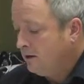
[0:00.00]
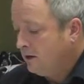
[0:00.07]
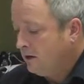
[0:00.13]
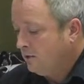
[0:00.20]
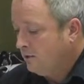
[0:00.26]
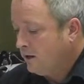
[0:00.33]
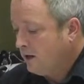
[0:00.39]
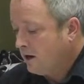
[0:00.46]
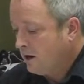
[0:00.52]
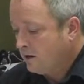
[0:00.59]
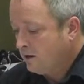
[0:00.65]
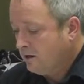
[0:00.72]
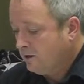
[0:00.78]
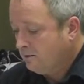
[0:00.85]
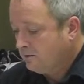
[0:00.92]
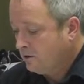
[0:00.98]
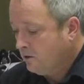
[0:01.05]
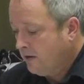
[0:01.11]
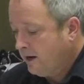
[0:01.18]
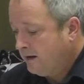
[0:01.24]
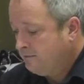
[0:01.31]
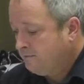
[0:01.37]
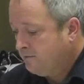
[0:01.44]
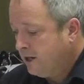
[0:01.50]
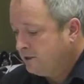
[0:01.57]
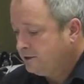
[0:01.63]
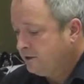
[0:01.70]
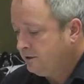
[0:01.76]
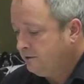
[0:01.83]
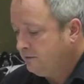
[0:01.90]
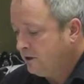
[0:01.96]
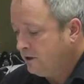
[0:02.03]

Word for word: Uh, we are going to go ahead and budget.